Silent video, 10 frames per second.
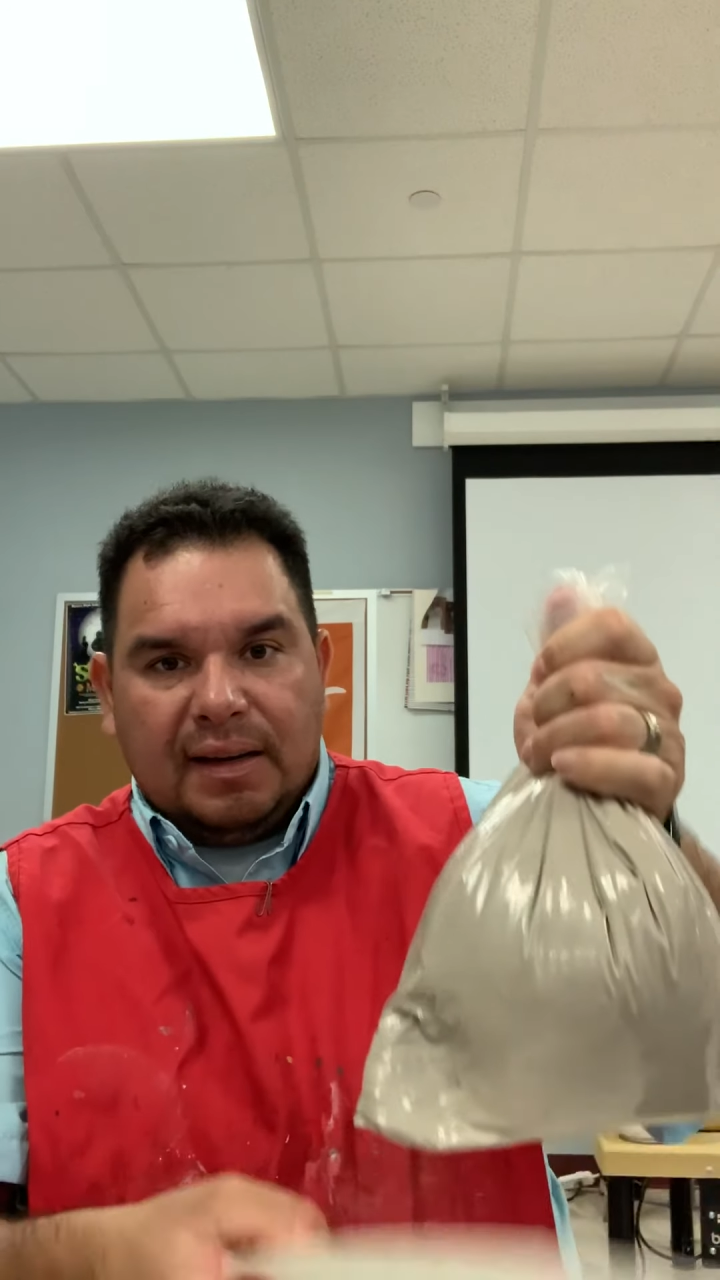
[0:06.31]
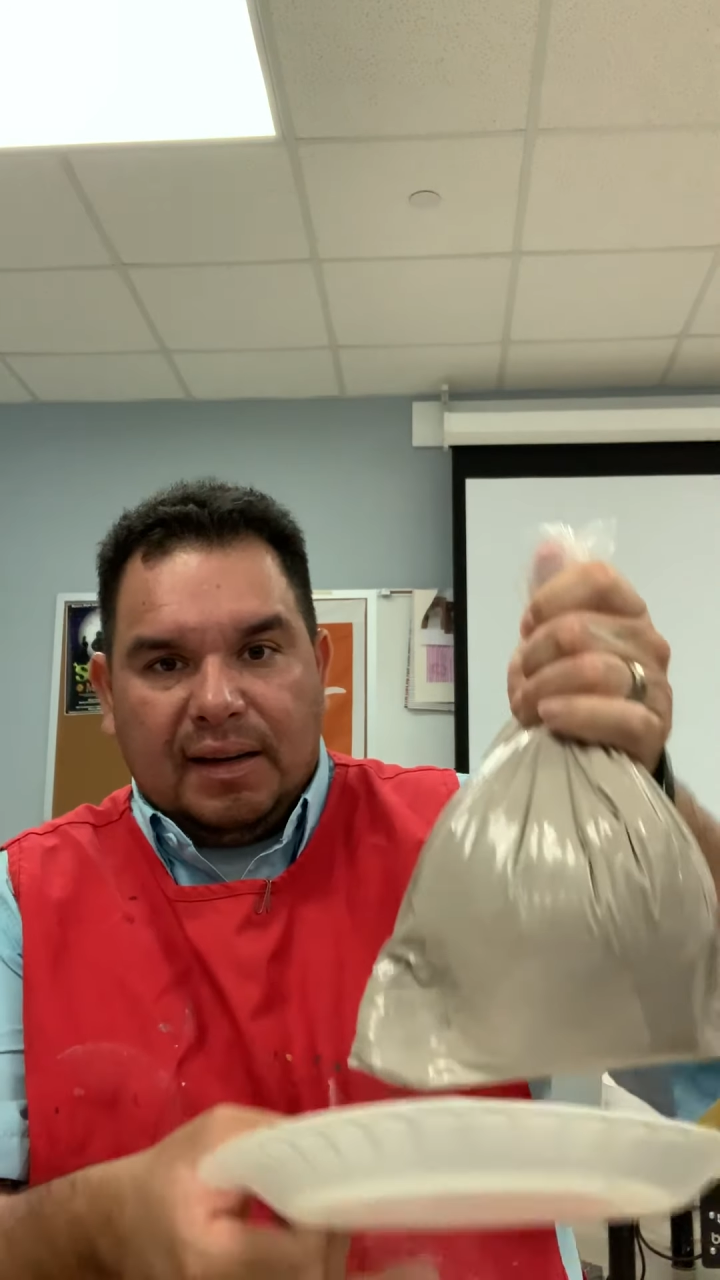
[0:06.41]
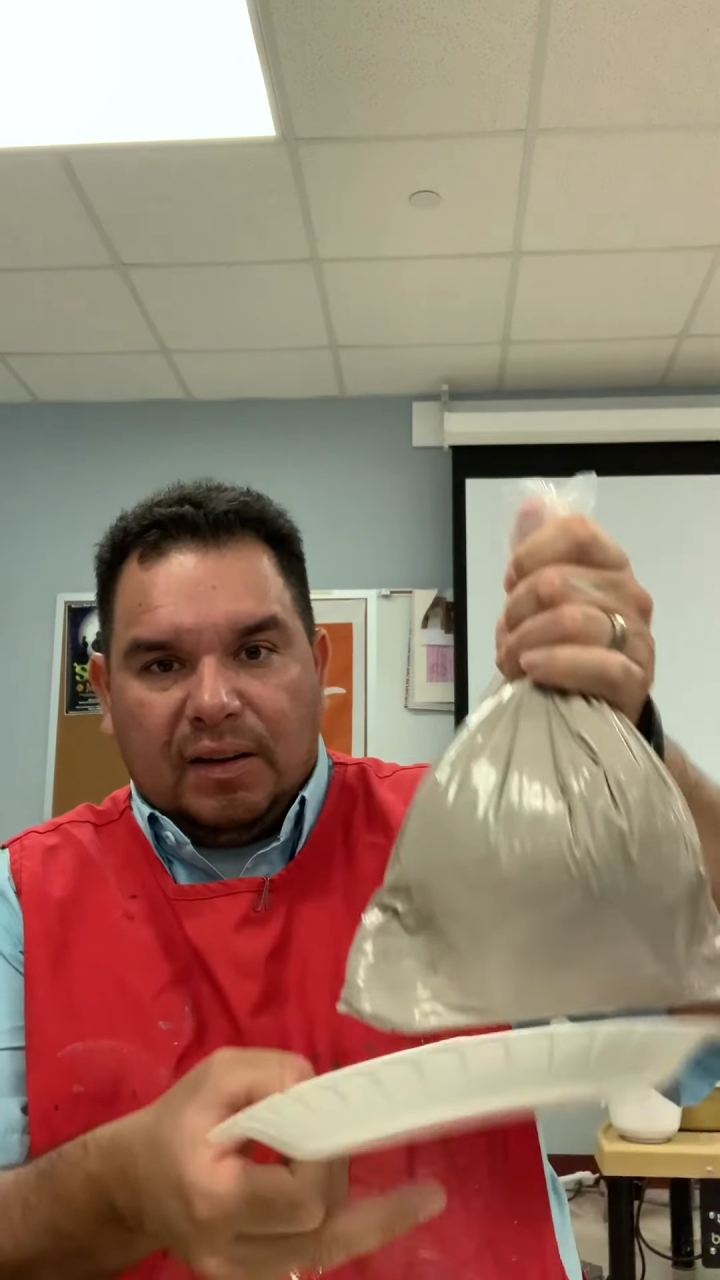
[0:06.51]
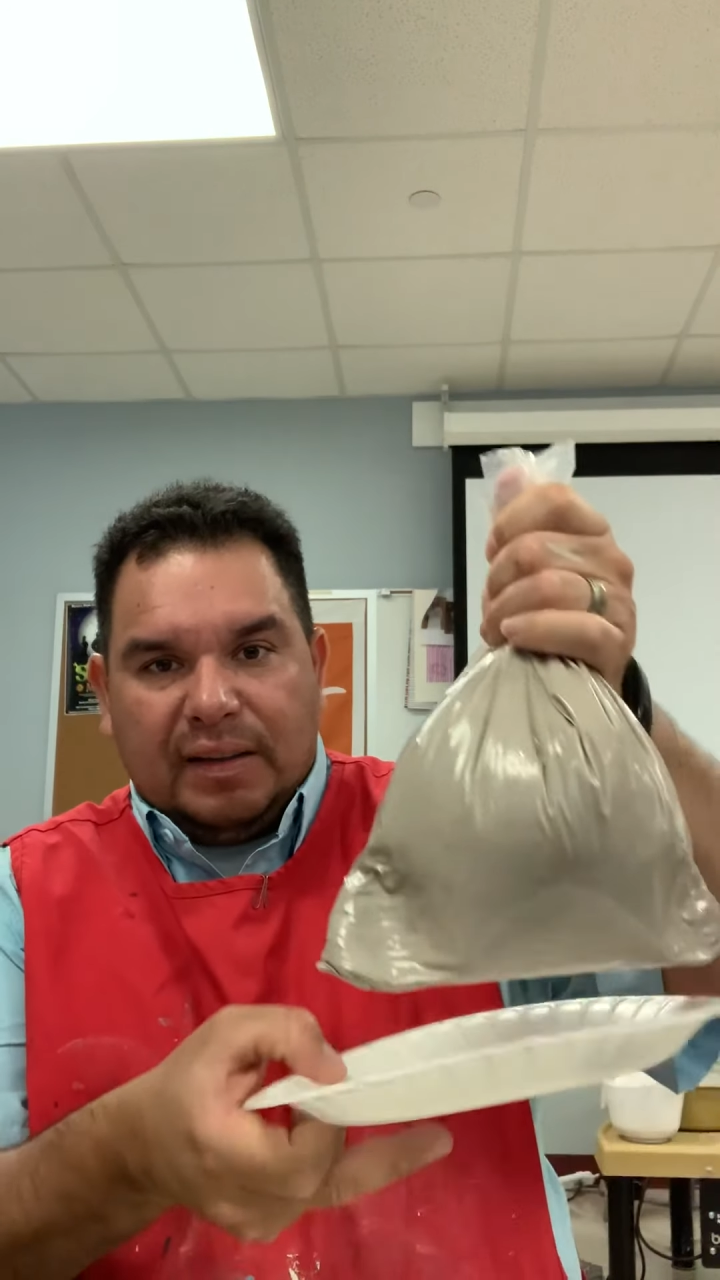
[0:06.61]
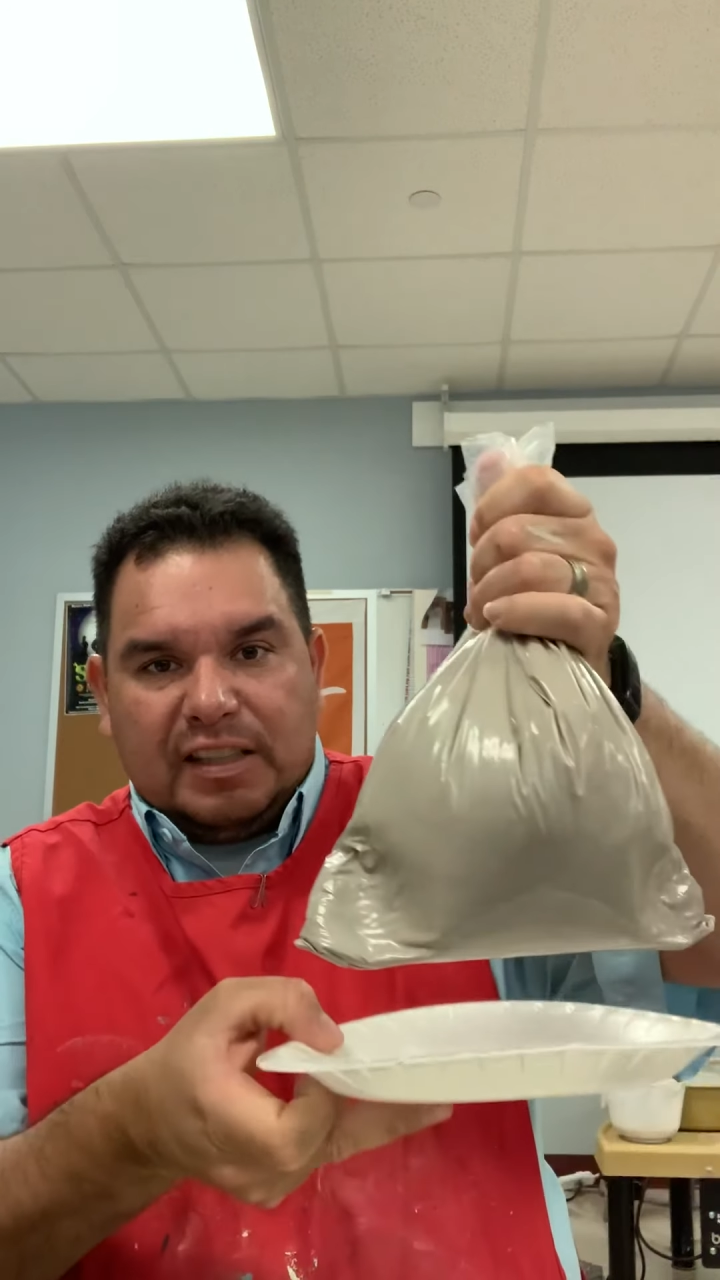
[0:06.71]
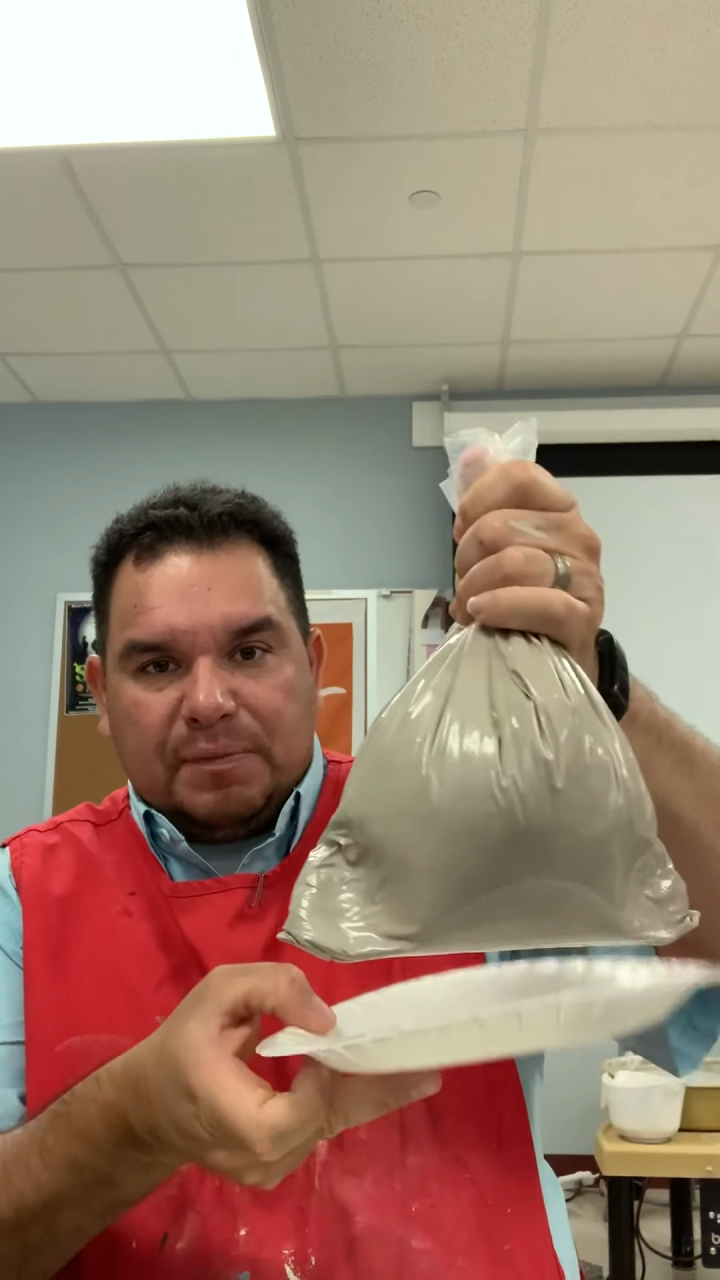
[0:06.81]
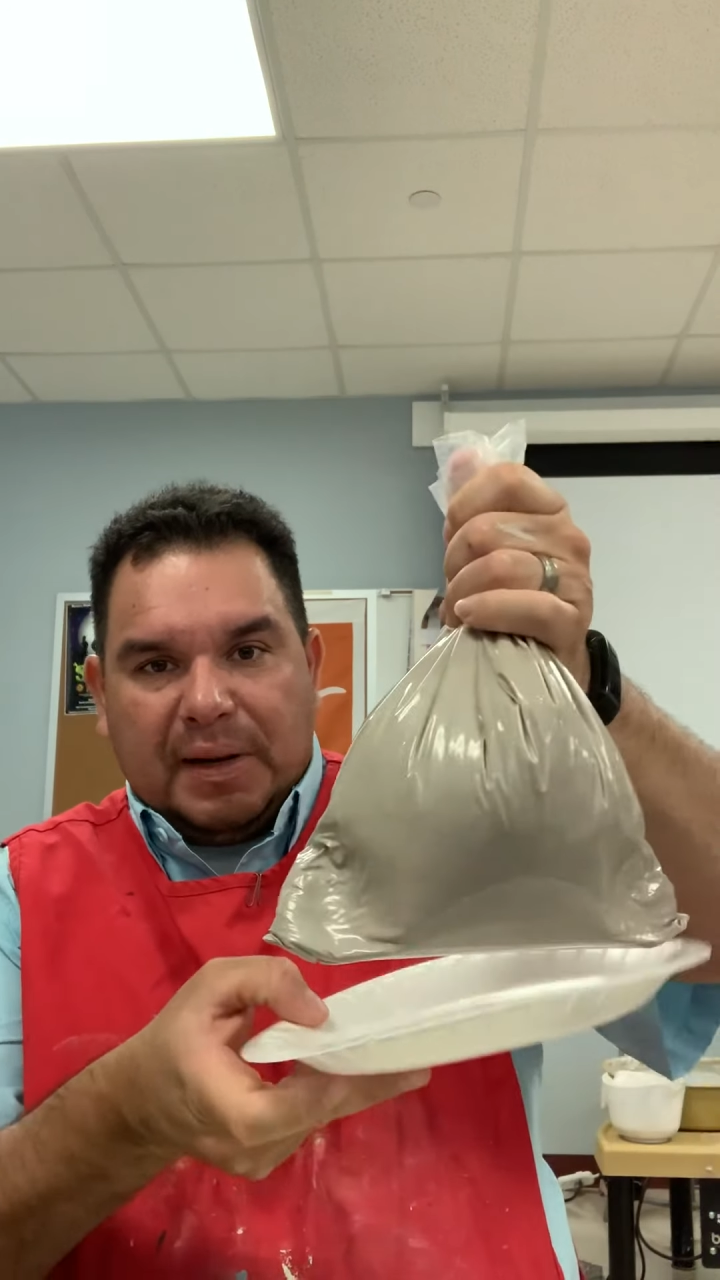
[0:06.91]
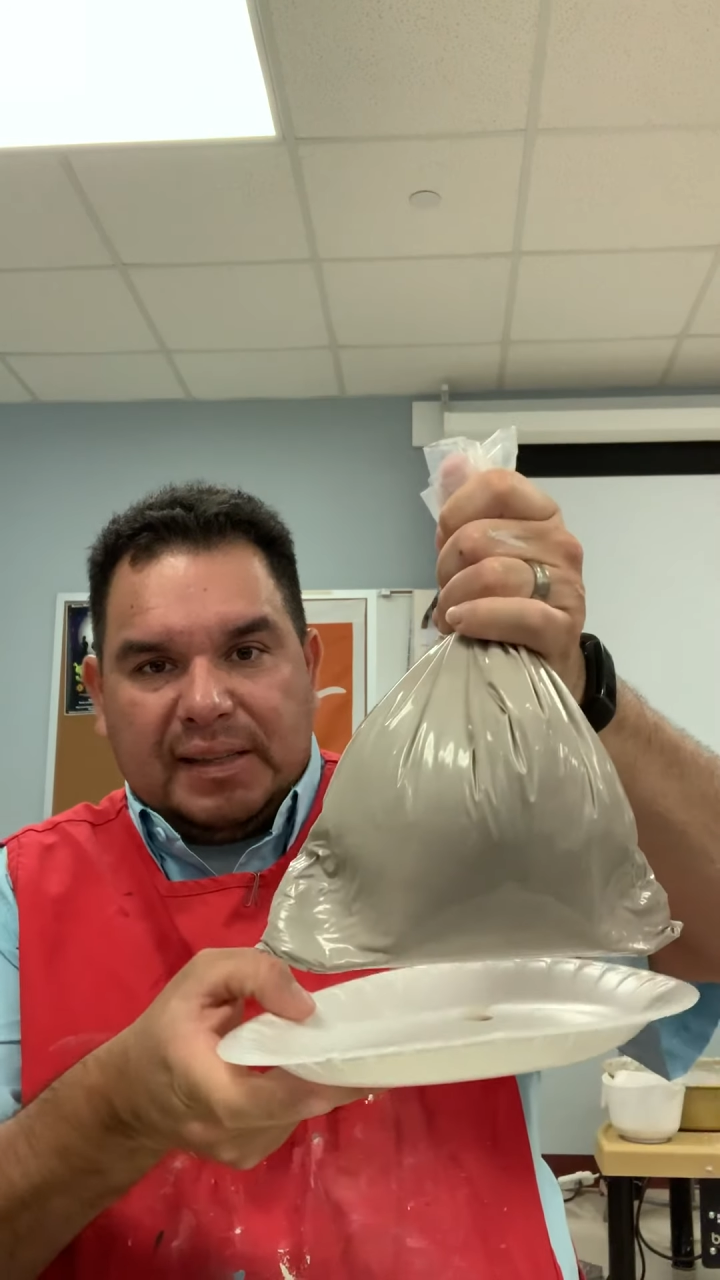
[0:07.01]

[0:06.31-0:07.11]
You know, this has been